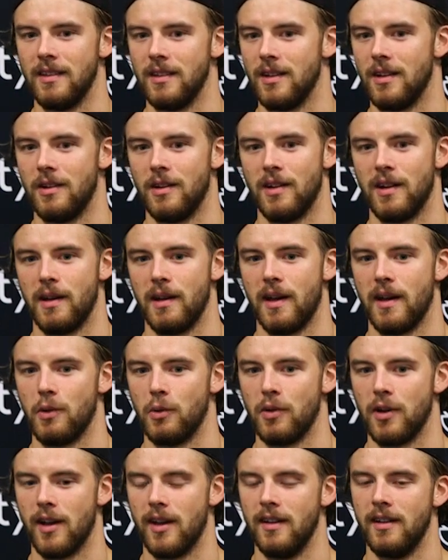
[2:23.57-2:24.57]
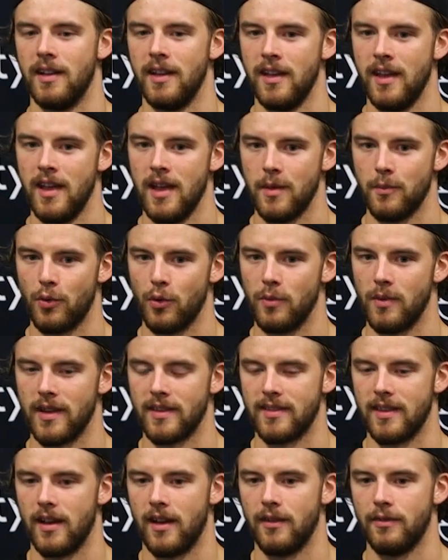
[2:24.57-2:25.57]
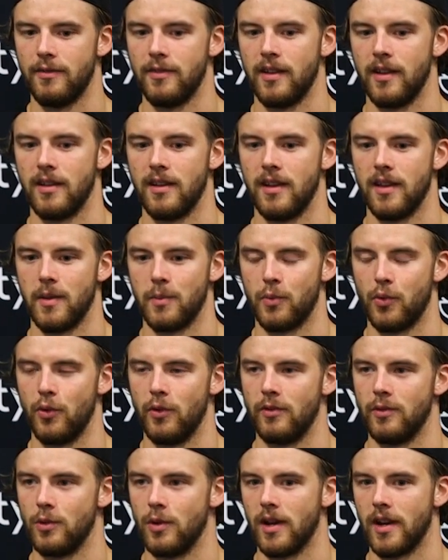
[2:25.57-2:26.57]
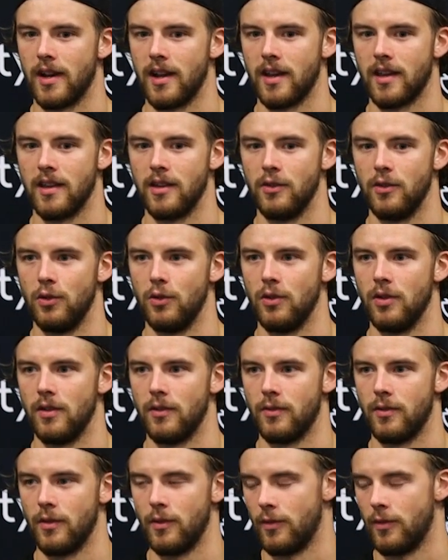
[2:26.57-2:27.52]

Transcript: No, I want to prove myself and prove what I can do